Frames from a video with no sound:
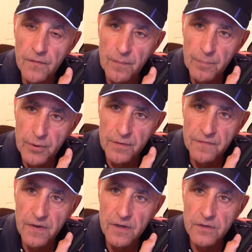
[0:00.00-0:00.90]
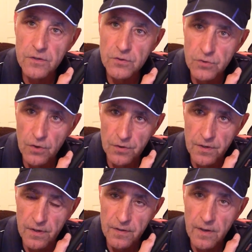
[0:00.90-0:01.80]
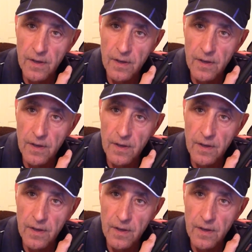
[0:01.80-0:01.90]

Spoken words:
the perfect shotgun